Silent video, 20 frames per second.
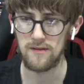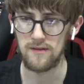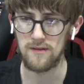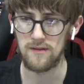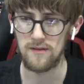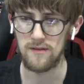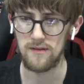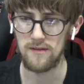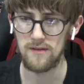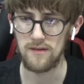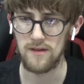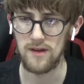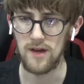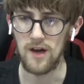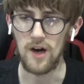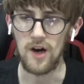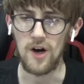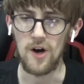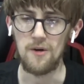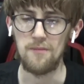Need, huh?
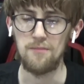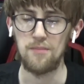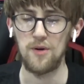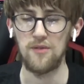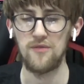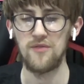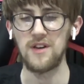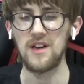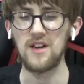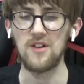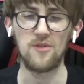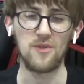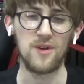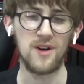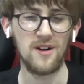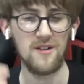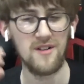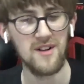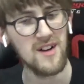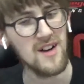Oh, Buffy as
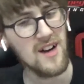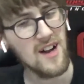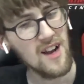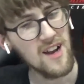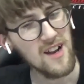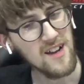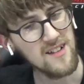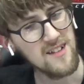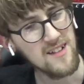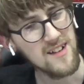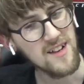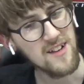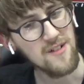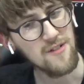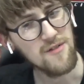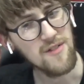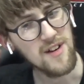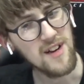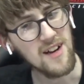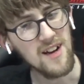well. Like I said,
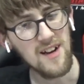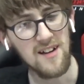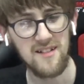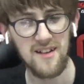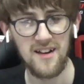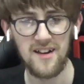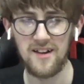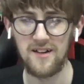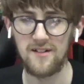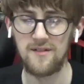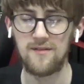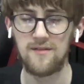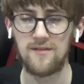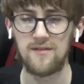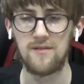he'll realise that now.